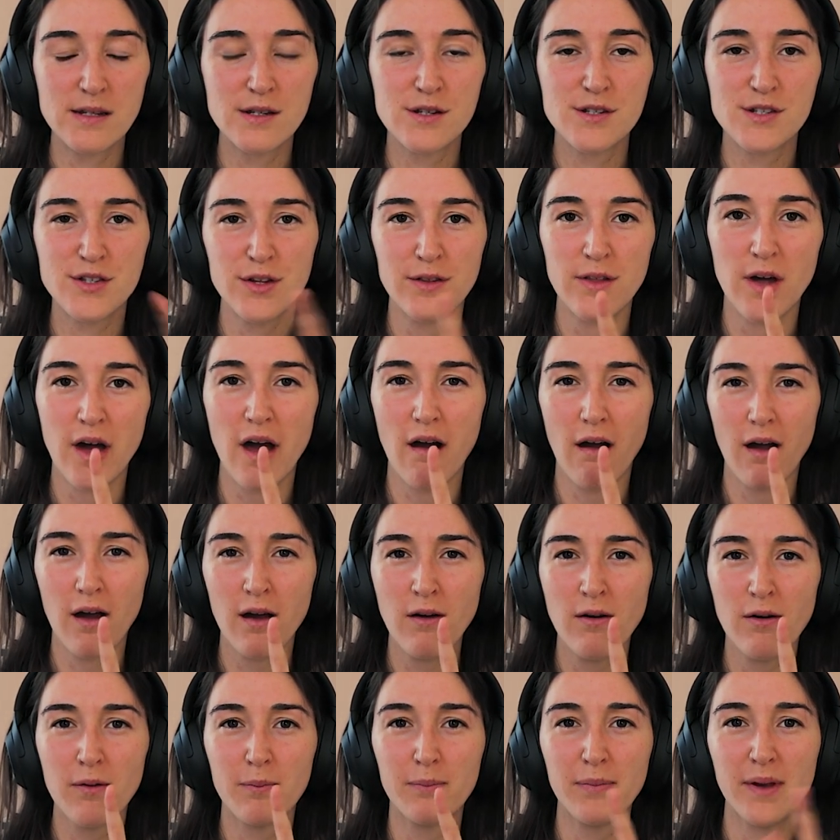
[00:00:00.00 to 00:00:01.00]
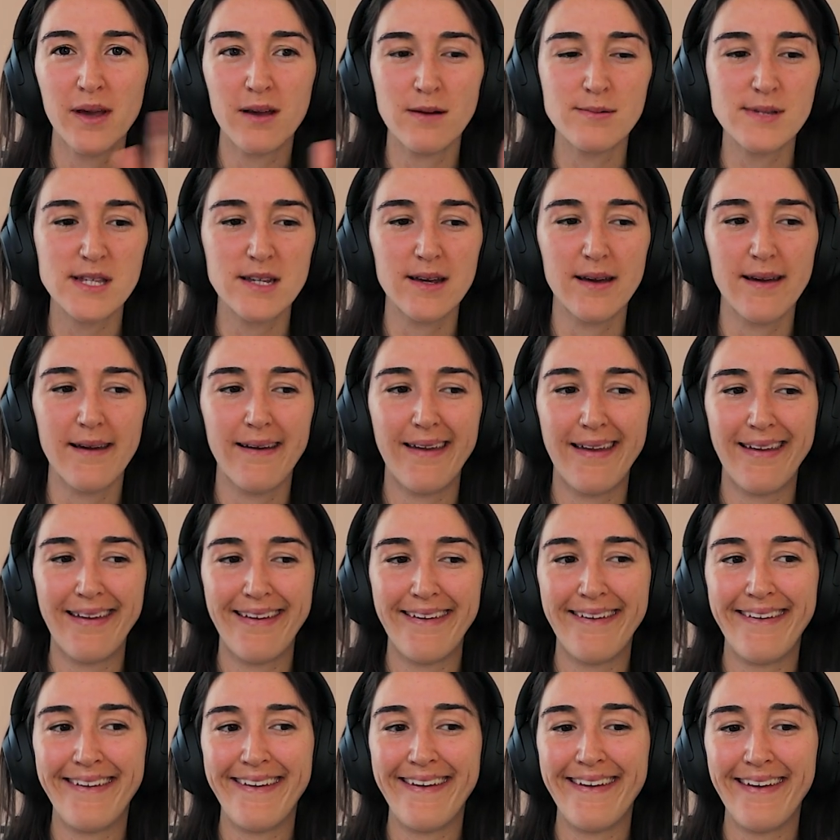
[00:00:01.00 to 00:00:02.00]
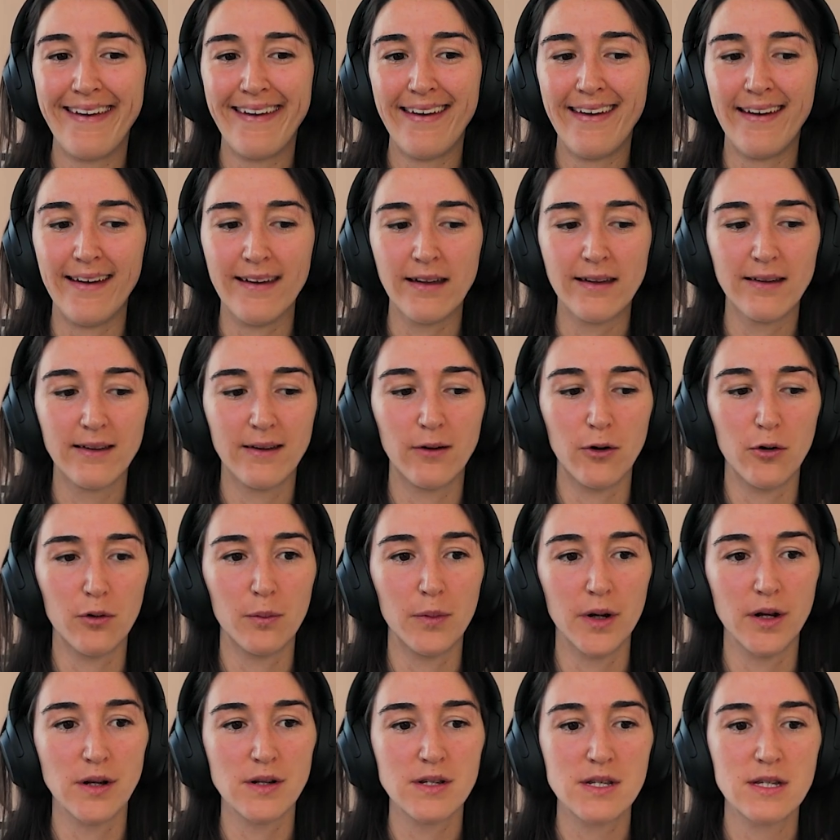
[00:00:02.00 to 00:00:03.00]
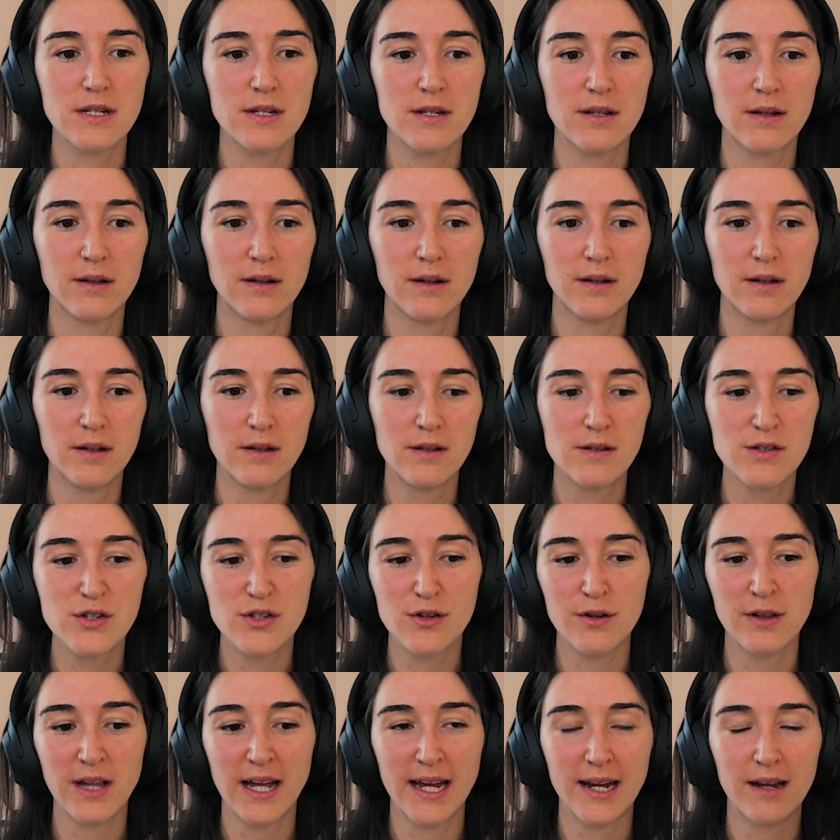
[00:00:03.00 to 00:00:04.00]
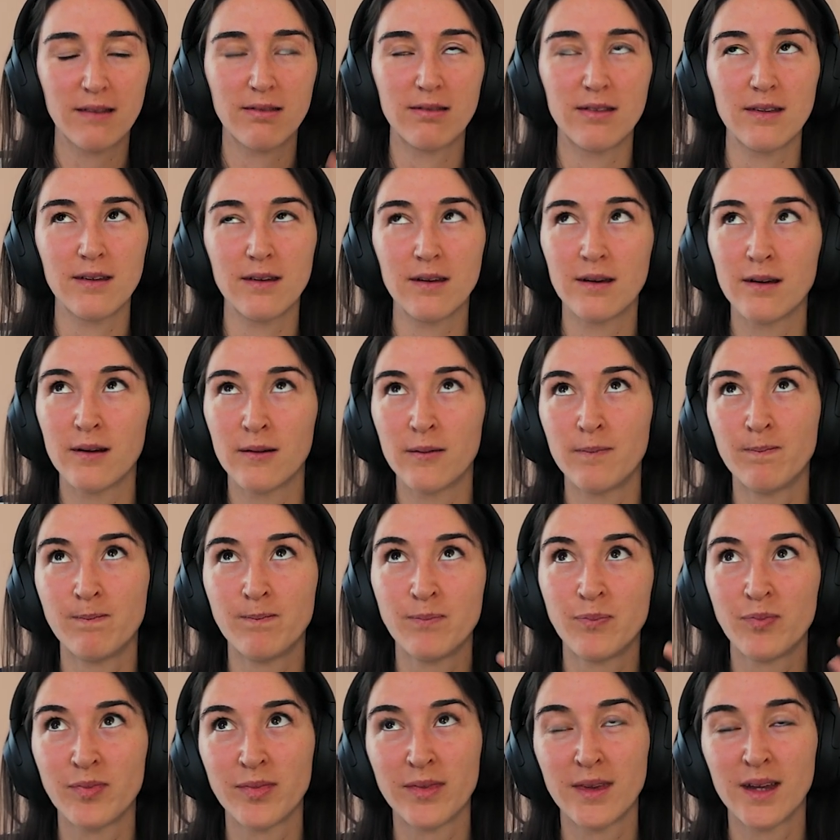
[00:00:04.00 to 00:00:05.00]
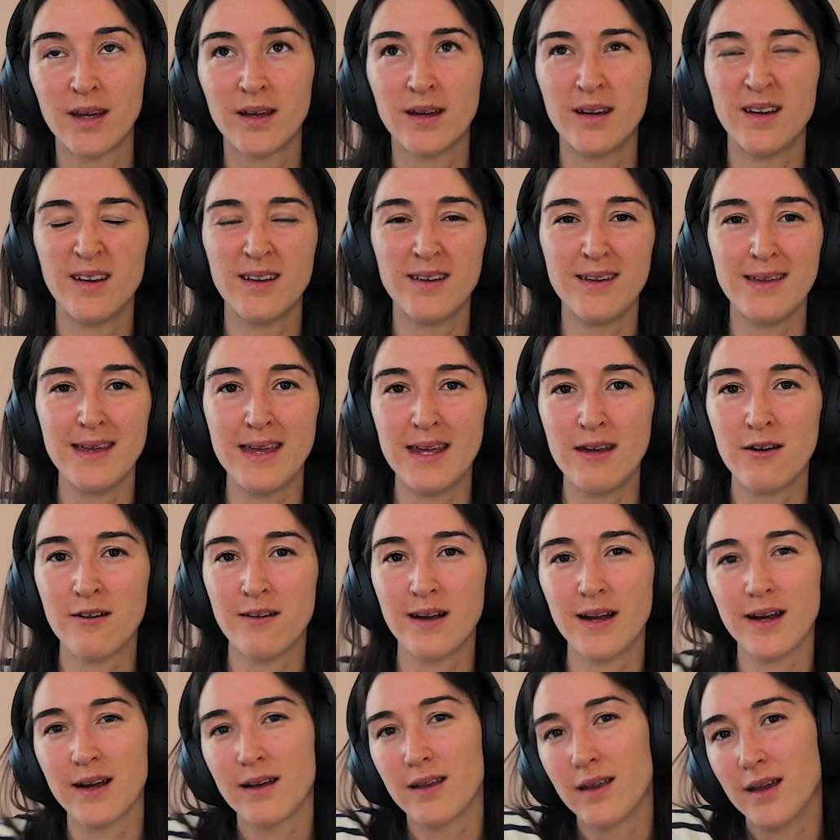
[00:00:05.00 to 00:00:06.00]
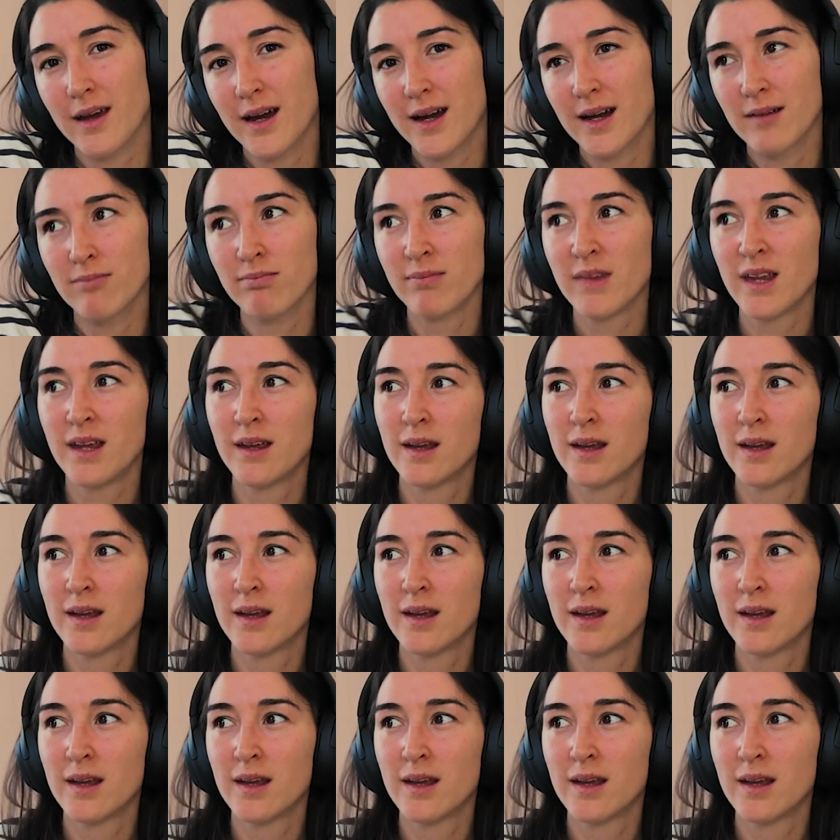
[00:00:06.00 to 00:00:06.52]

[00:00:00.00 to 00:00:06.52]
So the up becomes a eh almost. So like the heerlijk, yeah.